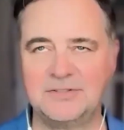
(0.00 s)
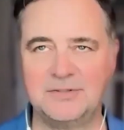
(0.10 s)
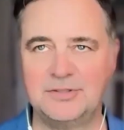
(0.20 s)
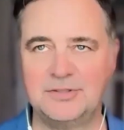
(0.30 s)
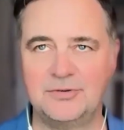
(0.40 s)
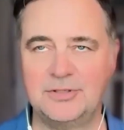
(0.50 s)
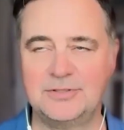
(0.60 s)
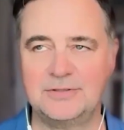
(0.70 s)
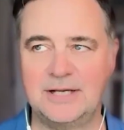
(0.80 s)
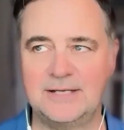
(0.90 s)
excellent
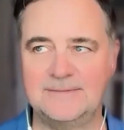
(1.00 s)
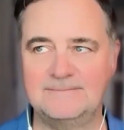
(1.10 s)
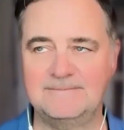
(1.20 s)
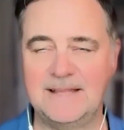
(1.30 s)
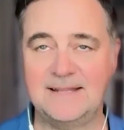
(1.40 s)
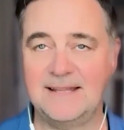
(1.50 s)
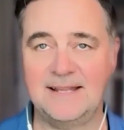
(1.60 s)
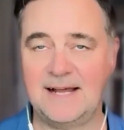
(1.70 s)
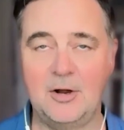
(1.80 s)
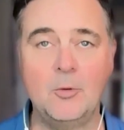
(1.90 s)
choice.
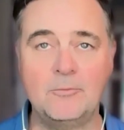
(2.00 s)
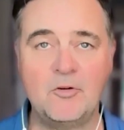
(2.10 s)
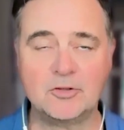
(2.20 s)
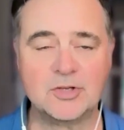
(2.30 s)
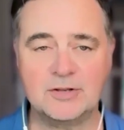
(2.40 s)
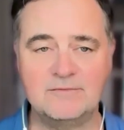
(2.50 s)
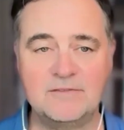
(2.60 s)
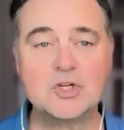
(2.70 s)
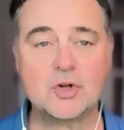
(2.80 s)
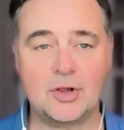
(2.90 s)
That I hope folks
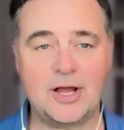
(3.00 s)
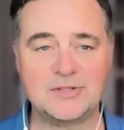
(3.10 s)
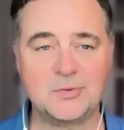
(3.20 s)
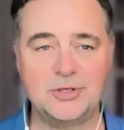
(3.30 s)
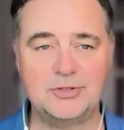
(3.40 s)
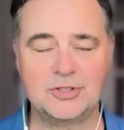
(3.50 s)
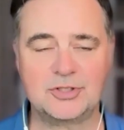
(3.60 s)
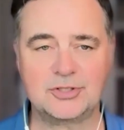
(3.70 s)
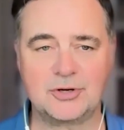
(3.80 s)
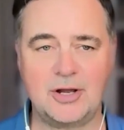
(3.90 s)
can visualize what you
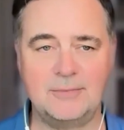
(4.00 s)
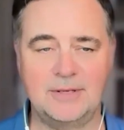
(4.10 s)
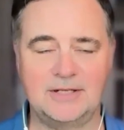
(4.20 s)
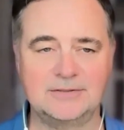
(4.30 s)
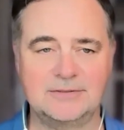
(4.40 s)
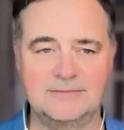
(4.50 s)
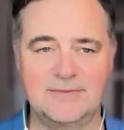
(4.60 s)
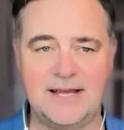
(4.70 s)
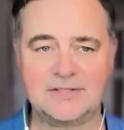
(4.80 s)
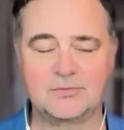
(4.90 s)
just described because
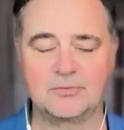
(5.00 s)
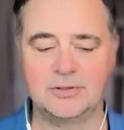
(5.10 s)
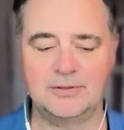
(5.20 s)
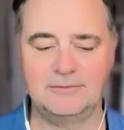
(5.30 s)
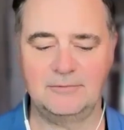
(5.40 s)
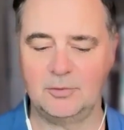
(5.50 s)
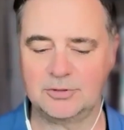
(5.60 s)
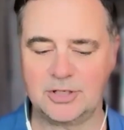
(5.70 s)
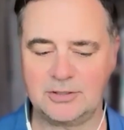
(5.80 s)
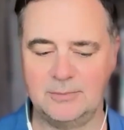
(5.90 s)
that's really what
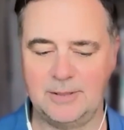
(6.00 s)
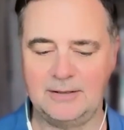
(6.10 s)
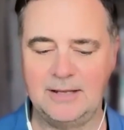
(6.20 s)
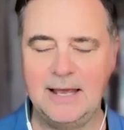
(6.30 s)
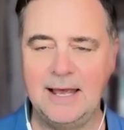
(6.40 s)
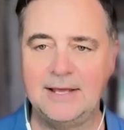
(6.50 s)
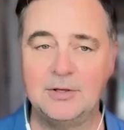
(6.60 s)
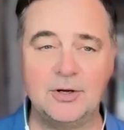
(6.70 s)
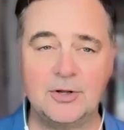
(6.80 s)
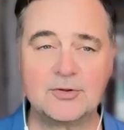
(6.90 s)
we're talking about.
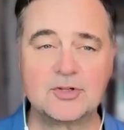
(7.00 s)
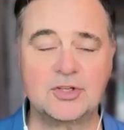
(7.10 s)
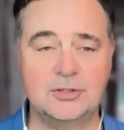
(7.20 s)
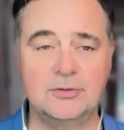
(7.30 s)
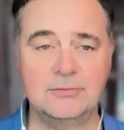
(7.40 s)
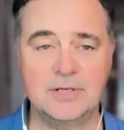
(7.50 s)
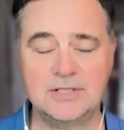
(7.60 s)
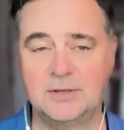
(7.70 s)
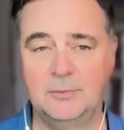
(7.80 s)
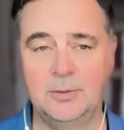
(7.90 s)
Another skill
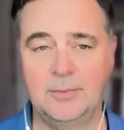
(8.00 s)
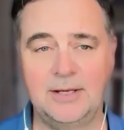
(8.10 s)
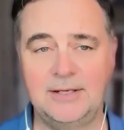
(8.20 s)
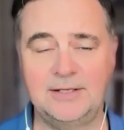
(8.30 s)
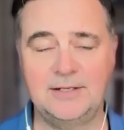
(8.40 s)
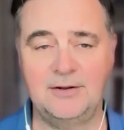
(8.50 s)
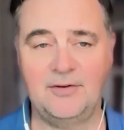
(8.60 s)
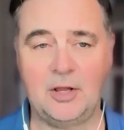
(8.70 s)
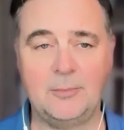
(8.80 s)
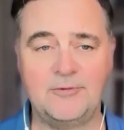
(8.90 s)
that someone might need to
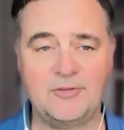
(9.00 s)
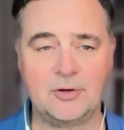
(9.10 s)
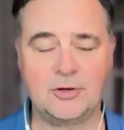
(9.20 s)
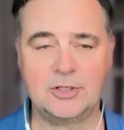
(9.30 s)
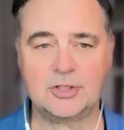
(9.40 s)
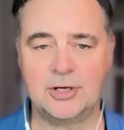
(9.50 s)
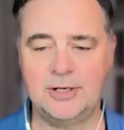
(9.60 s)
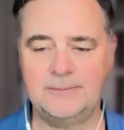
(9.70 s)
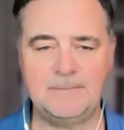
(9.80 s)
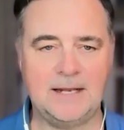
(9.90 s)
develop if they're going to
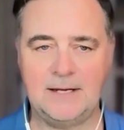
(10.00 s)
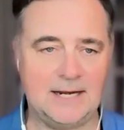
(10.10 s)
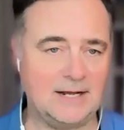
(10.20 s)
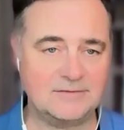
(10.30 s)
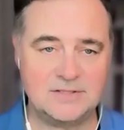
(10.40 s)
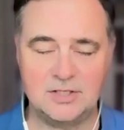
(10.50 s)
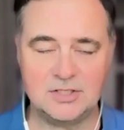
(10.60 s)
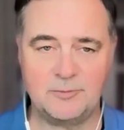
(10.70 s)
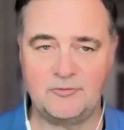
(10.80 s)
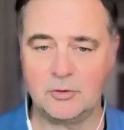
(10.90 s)
train, and I've seen
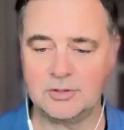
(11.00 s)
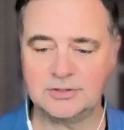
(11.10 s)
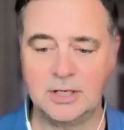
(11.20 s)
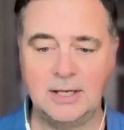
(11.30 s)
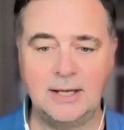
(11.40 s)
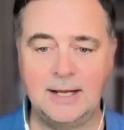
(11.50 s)
this before, is